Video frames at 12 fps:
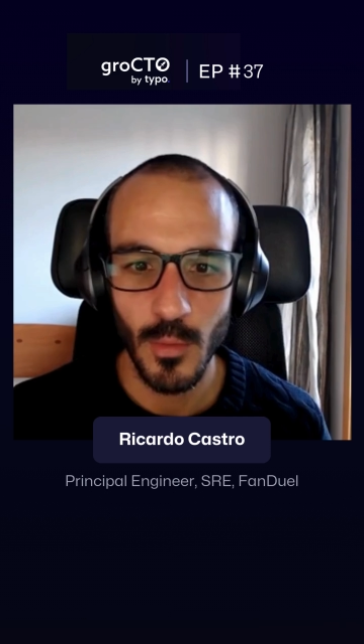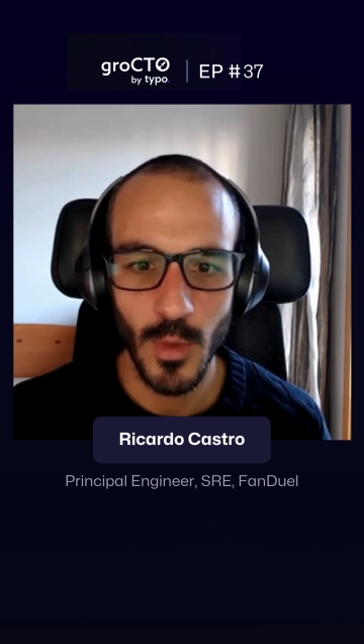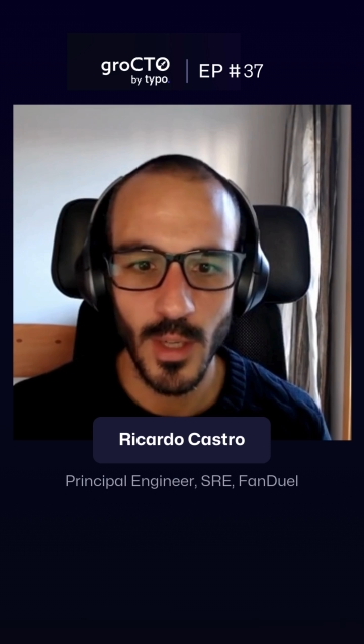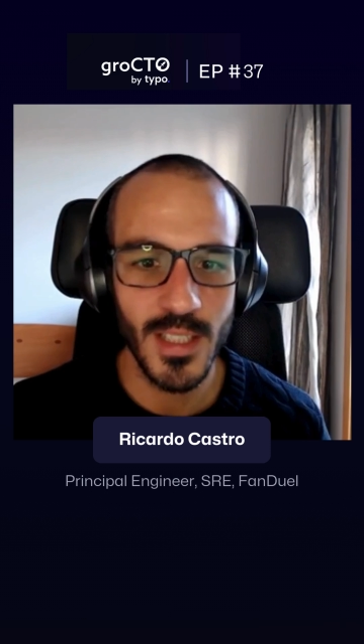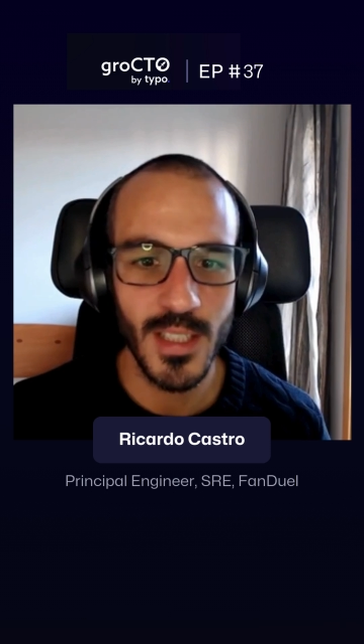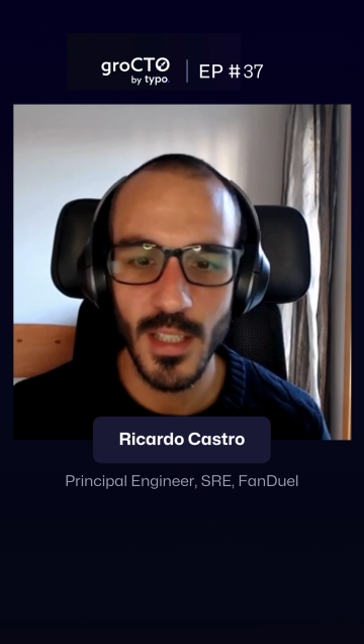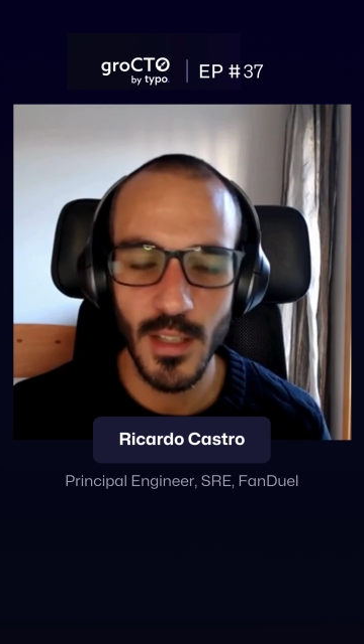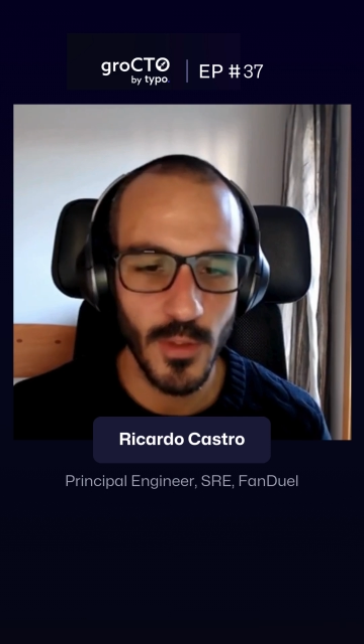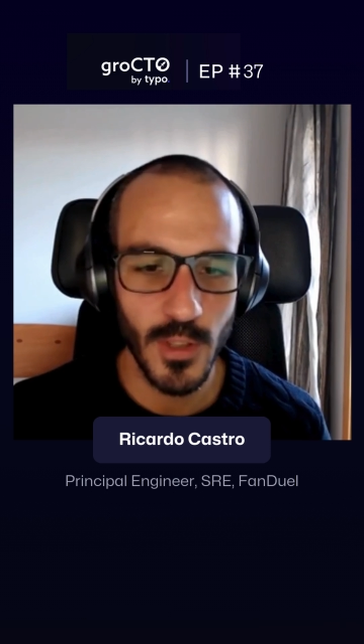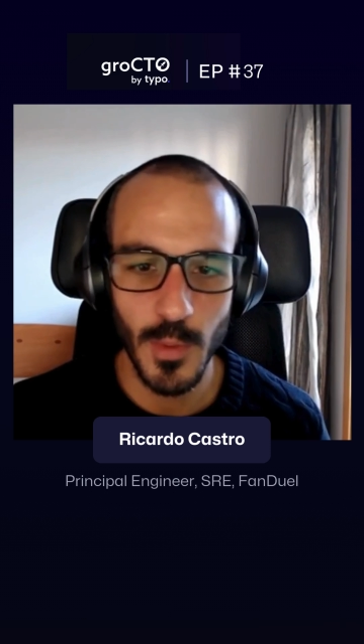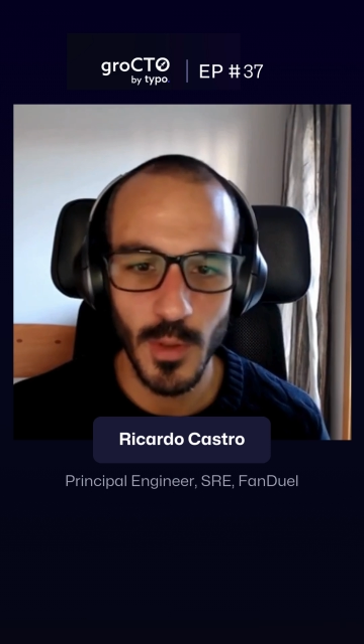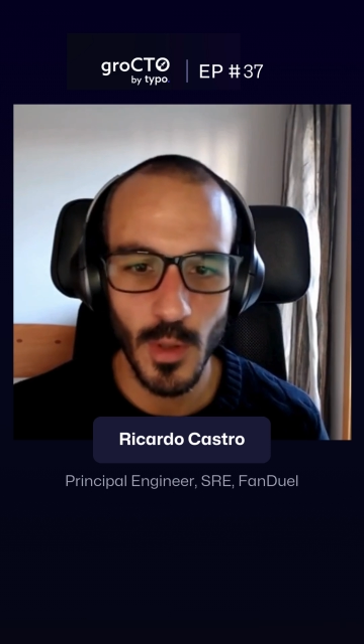What's the
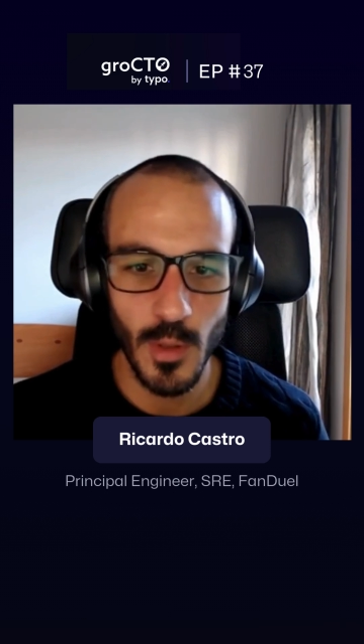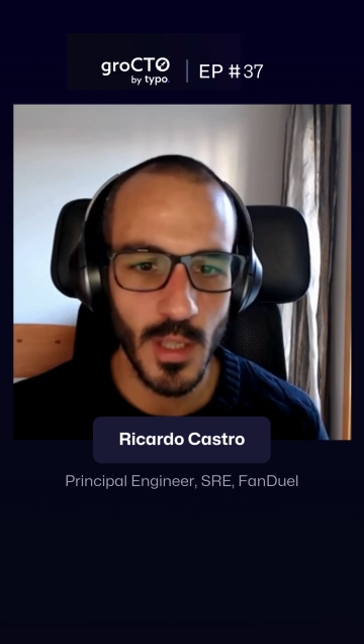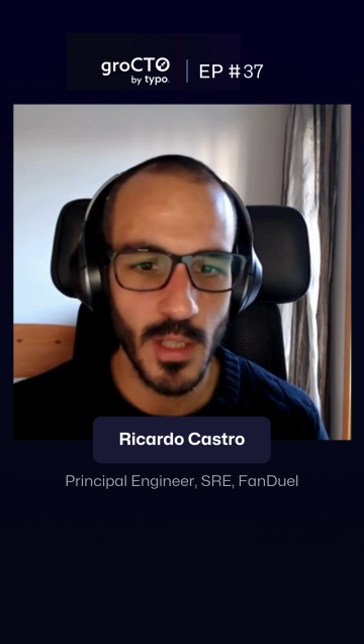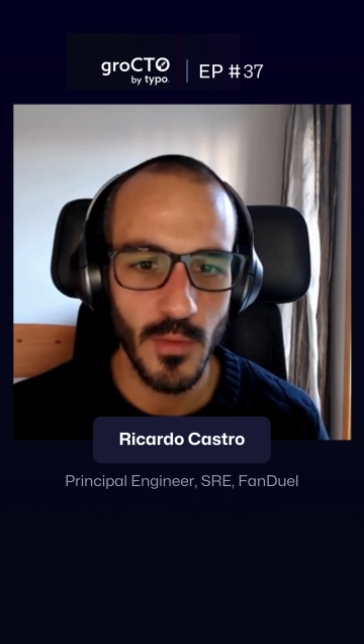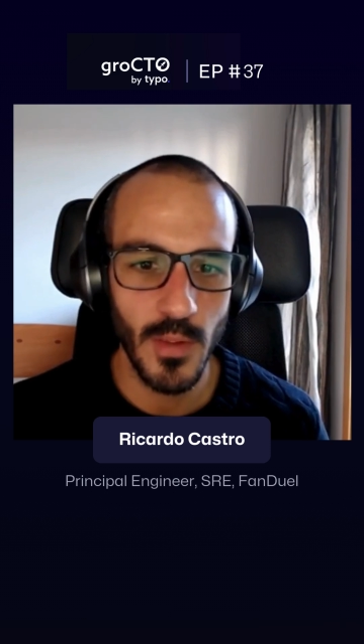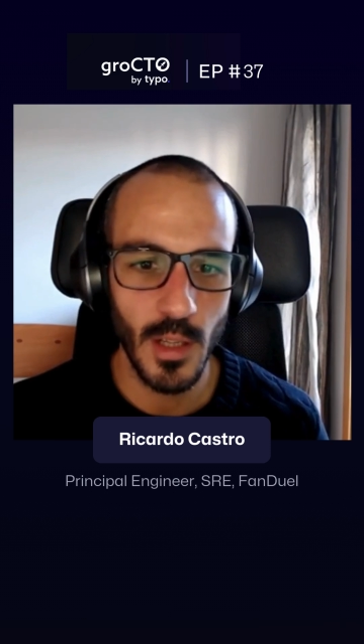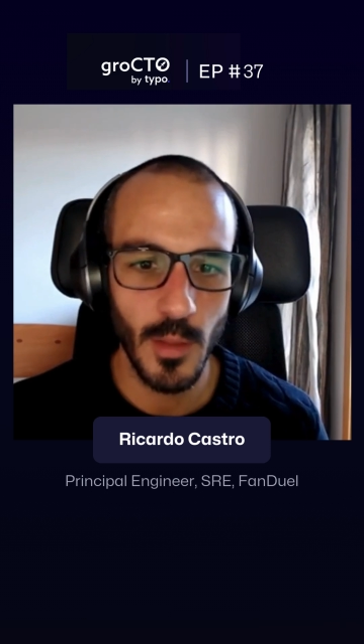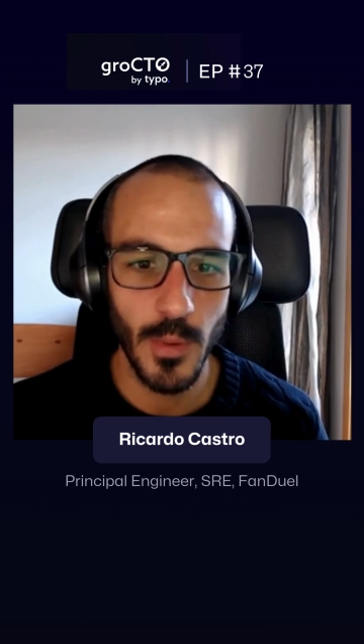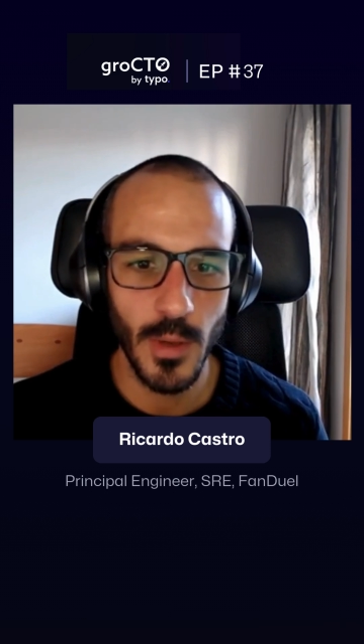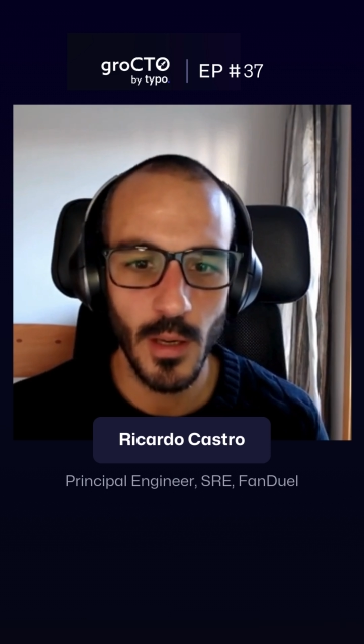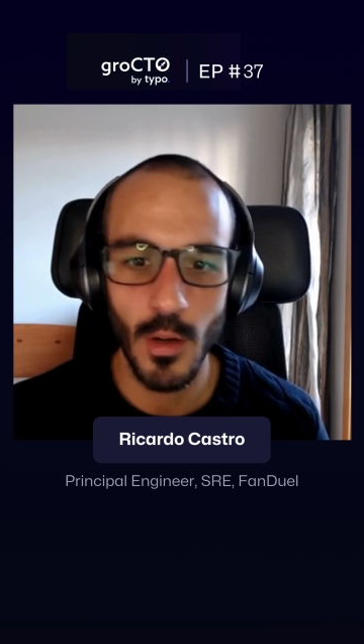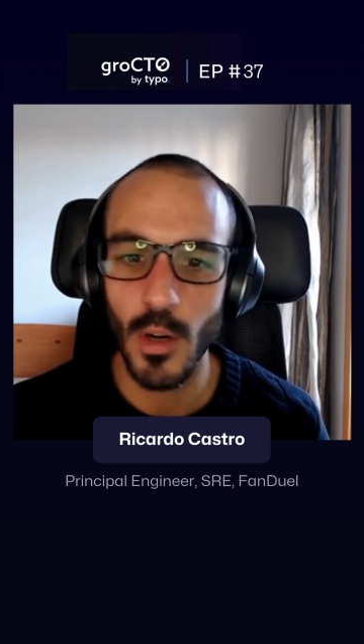difference between me
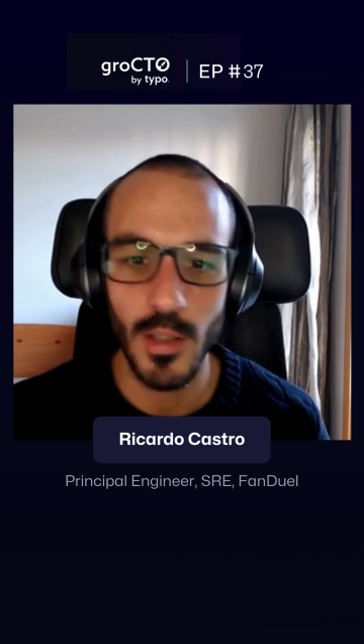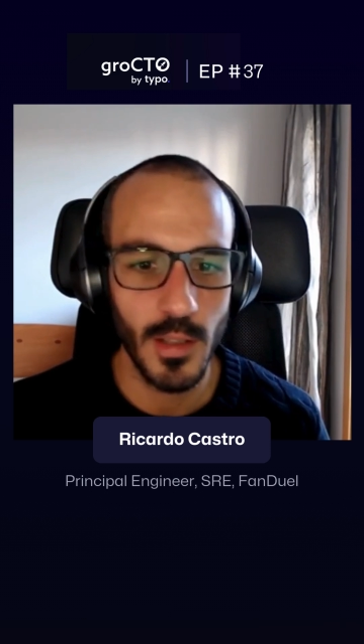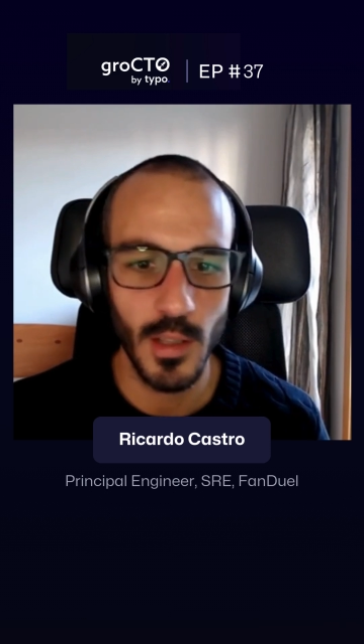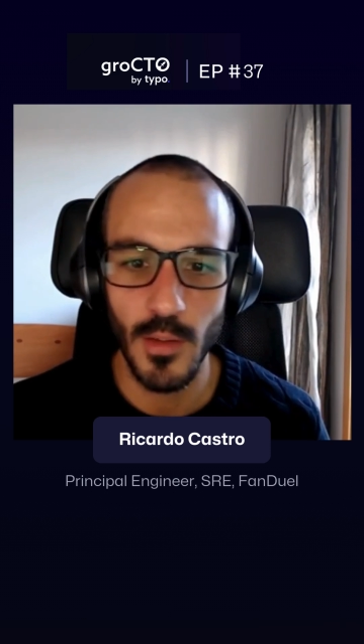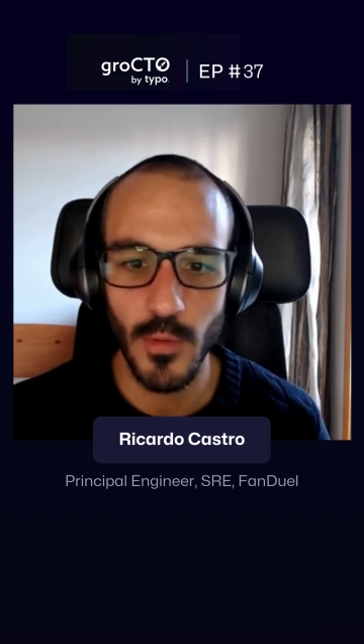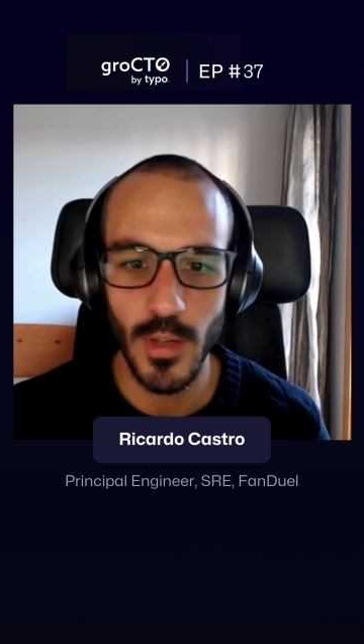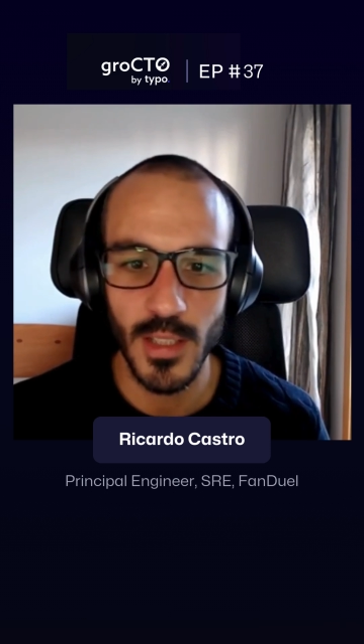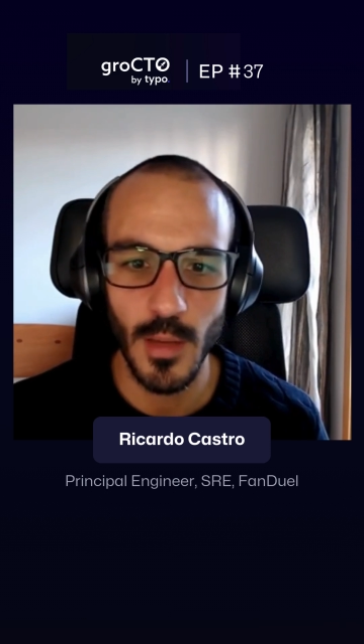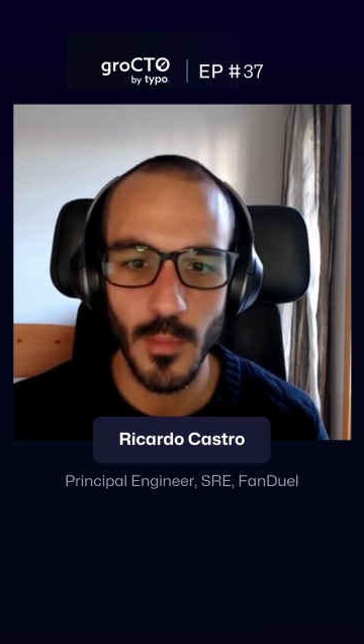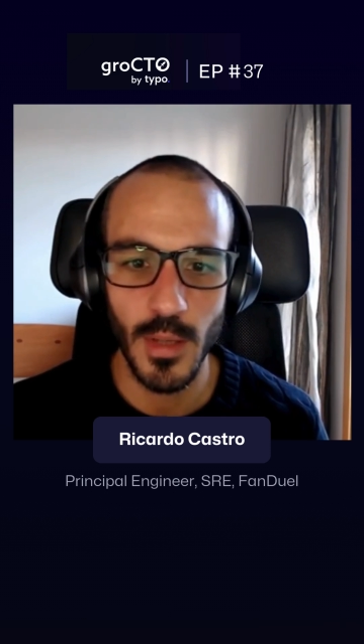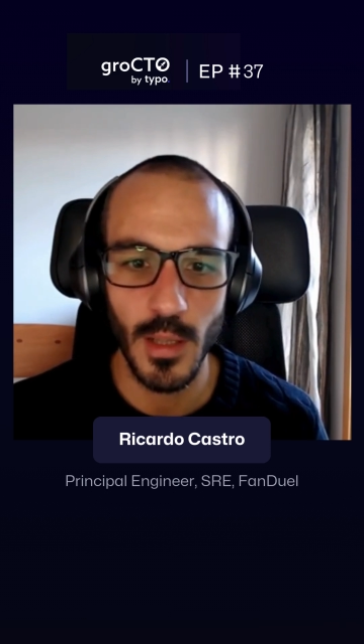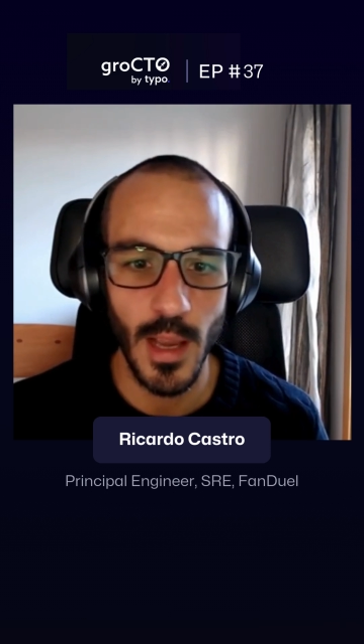developing or delivering
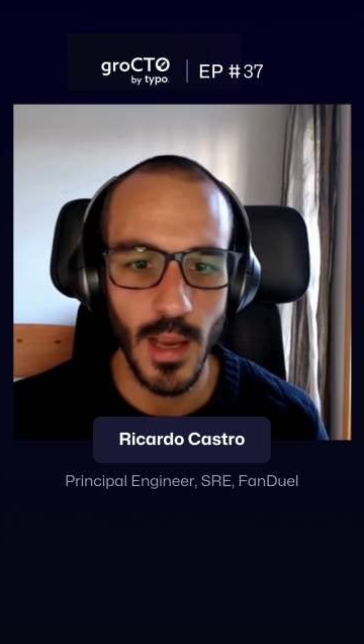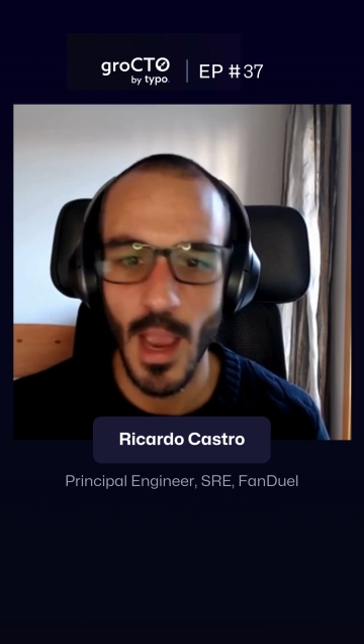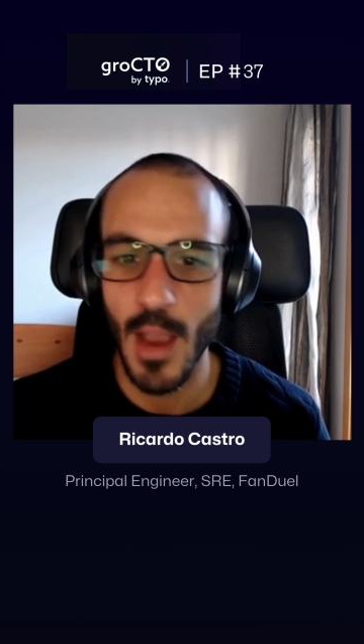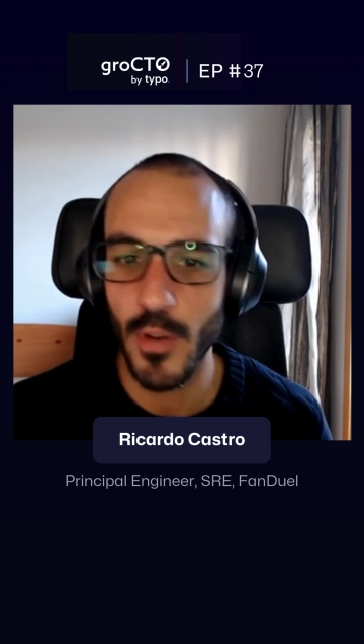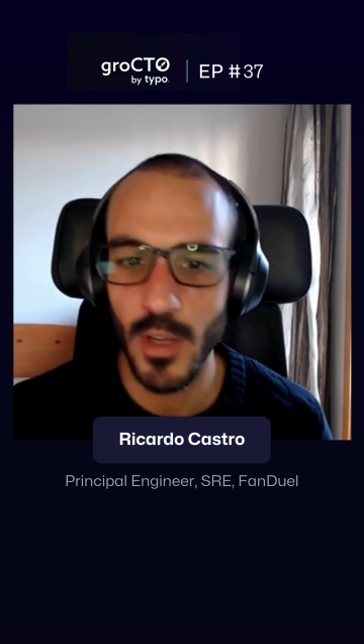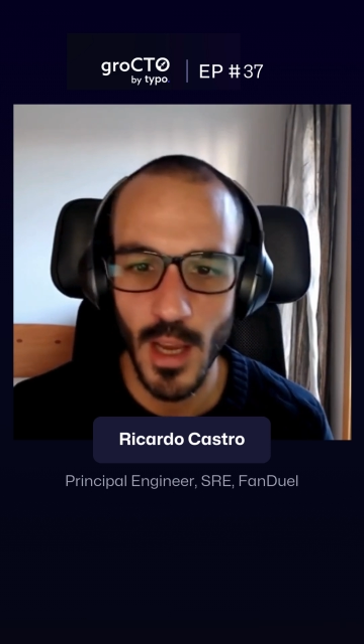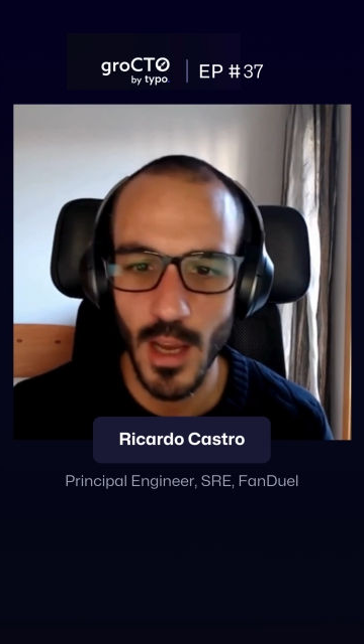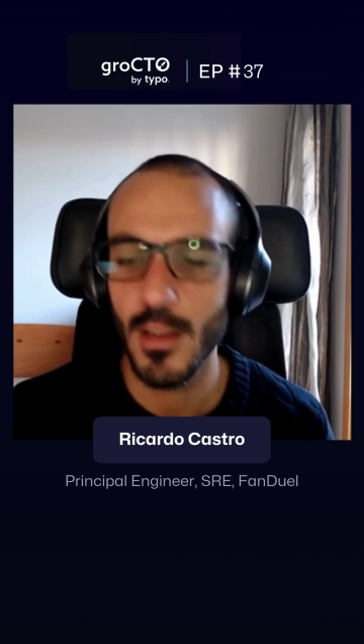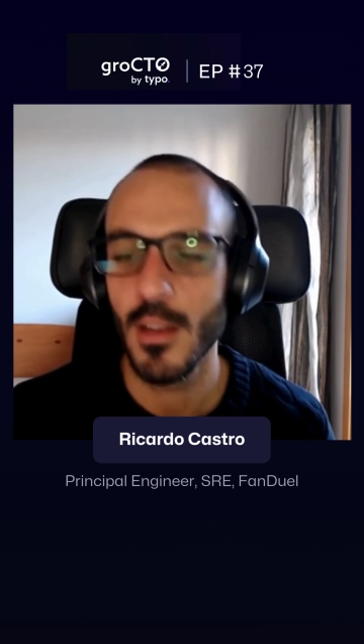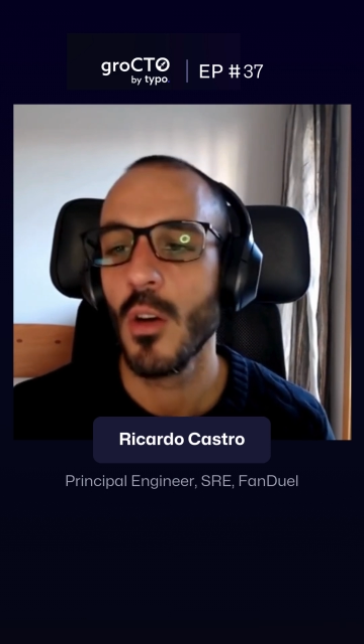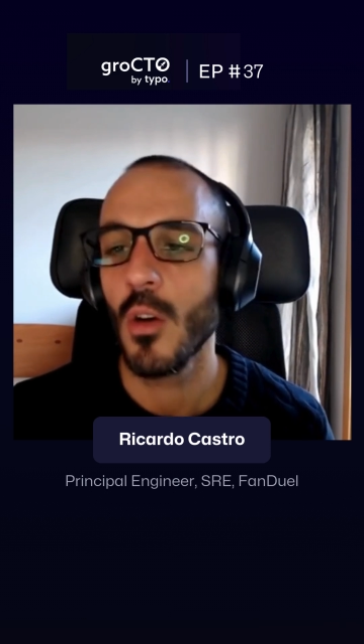something like every day